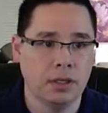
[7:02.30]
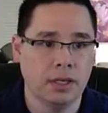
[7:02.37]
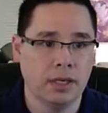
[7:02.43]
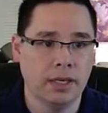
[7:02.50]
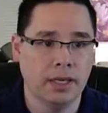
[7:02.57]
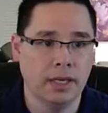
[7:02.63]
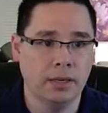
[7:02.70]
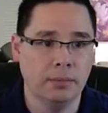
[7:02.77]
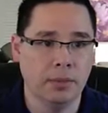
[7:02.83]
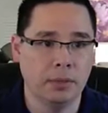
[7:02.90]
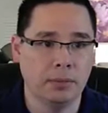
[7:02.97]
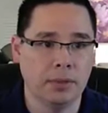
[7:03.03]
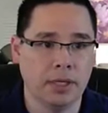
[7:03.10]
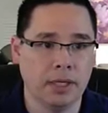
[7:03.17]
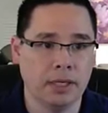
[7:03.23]
and
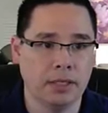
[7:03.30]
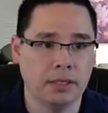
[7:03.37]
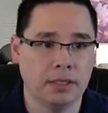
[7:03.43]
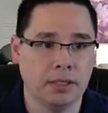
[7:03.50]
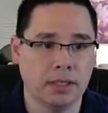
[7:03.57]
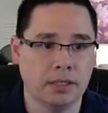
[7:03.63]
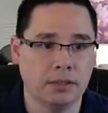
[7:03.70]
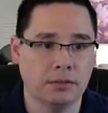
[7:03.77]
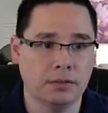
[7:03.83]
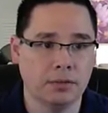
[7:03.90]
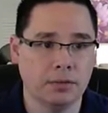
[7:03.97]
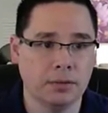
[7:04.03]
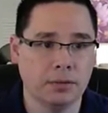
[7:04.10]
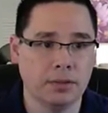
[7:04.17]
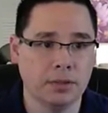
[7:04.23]
big blind decides to
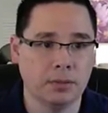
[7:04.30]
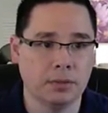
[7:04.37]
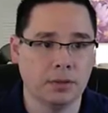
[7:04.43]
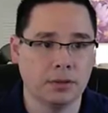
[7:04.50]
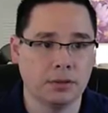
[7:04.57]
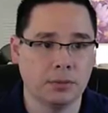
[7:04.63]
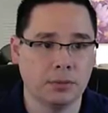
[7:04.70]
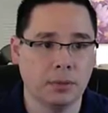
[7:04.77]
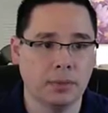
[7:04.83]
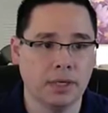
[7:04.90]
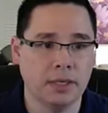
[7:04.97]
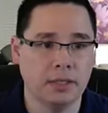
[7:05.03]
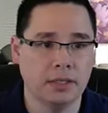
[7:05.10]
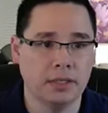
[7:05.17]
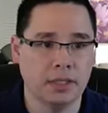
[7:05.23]
fold or small
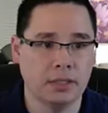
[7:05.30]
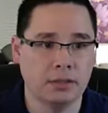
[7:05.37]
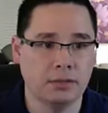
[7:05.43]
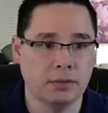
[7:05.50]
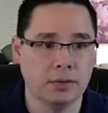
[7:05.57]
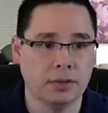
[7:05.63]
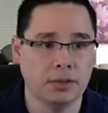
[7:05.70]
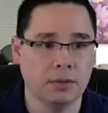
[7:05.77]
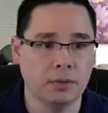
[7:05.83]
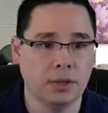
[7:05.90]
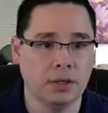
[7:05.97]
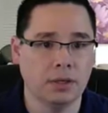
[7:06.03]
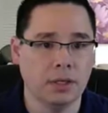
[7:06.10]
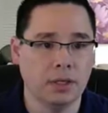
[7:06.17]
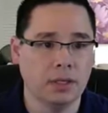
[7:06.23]
blind decides to fold as
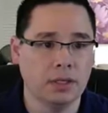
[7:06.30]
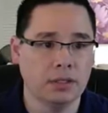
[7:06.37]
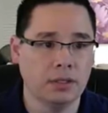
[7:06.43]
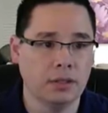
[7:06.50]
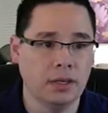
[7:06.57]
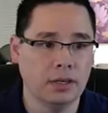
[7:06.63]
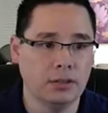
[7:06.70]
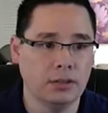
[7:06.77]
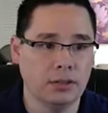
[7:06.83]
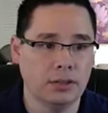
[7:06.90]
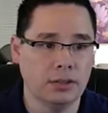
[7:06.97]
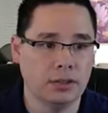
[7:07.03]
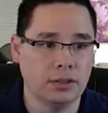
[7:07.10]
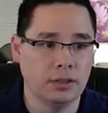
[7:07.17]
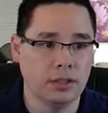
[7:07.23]
well. So now it's your
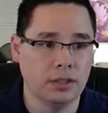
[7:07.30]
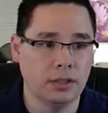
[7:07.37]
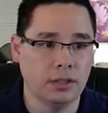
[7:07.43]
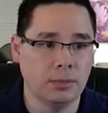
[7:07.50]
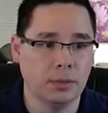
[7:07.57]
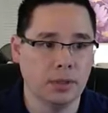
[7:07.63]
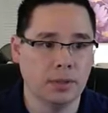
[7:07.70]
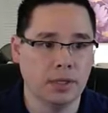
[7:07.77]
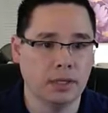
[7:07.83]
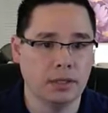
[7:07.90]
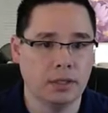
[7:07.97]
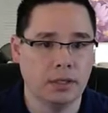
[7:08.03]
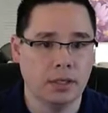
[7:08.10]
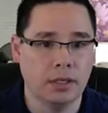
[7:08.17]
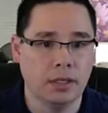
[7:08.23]
turn in the big blind,
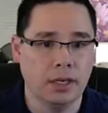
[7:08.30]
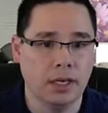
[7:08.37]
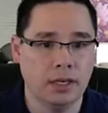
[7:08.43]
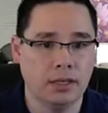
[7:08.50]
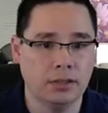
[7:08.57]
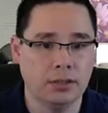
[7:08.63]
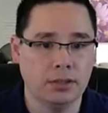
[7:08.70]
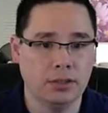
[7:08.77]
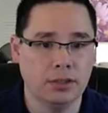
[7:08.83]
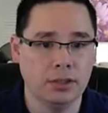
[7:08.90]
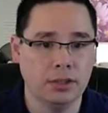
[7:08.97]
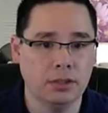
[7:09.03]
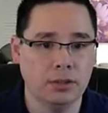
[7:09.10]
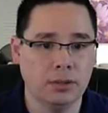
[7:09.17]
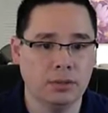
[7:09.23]
and it's just
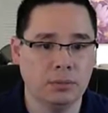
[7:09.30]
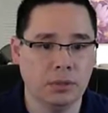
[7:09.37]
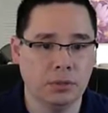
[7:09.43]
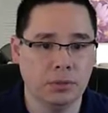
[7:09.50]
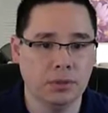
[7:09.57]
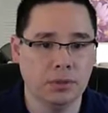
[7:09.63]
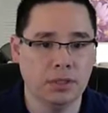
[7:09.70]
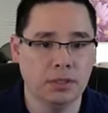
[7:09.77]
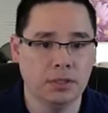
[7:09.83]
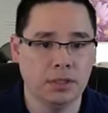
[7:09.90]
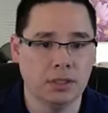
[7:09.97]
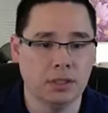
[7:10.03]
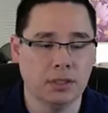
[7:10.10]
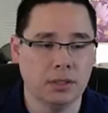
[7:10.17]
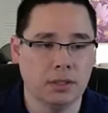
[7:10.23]
you in middle
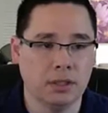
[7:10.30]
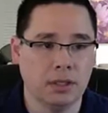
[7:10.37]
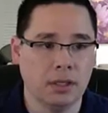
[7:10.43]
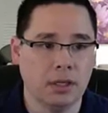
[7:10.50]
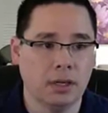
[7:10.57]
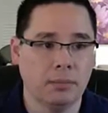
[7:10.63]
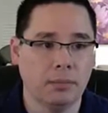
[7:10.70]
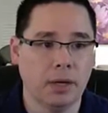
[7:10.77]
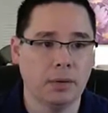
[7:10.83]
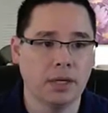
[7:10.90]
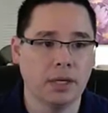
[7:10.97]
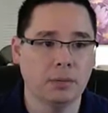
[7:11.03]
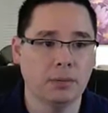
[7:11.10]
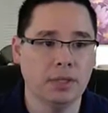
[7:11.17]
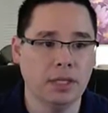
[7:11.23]
position. My
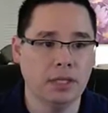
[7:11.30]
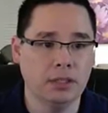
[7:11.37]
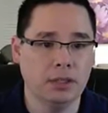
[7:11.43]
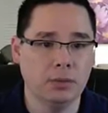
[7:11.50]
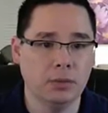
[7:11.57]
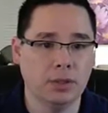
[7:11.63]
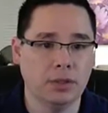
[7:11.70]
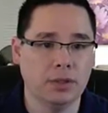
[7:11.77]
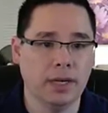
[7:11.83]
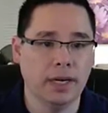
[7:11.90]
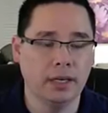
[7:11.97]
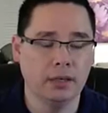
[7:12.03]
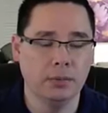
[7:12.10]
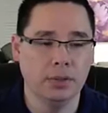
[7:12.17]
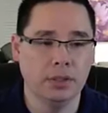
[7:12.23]
recommendation when you're
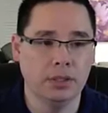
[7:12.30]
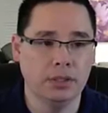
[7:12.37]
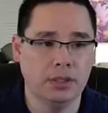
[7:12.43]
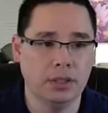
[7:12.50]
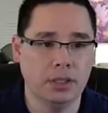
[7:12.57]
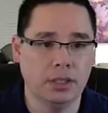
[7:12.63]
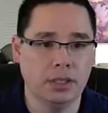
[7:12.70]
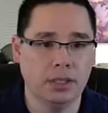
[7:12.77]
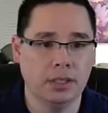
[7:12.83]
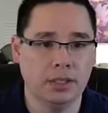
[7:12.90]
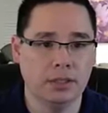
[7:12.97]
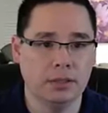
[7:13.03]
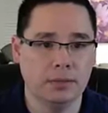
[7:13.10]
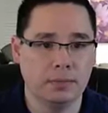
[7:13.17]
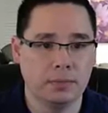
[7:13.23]
out of position
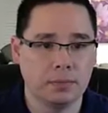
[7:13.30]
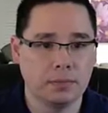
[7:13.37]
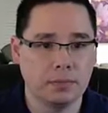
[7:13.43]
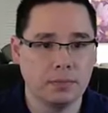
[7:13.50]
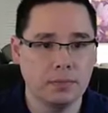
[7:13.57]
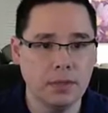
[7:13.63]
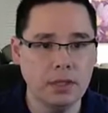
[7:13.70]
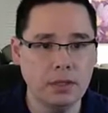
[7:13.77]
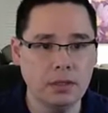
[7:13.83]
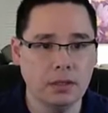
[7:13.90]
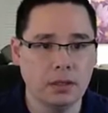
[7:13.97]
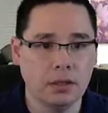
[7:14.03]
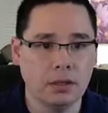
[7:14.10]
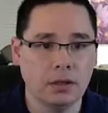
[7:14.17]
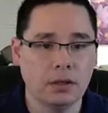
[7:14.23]
is
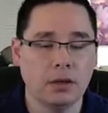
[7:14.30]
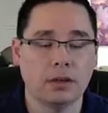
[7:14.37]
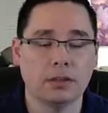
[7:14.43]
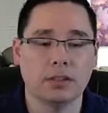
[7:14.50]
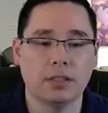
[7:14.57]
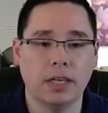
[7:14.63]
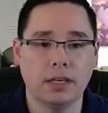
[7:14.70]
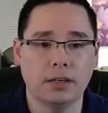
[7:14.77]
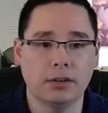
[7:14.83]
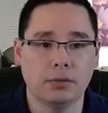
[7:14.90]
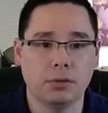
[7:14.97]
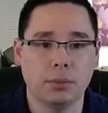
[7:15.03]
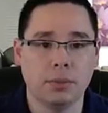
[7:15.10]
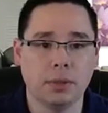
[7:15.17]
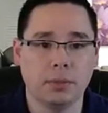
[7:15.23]
our standard
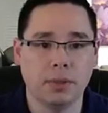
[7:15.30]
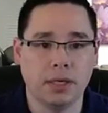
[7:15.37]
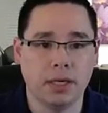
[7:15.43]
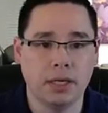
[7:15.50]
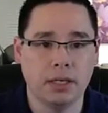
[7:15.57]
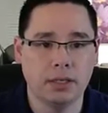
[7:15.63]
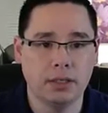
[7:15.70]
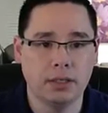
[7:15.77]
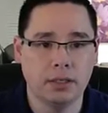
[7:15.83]
3 big blind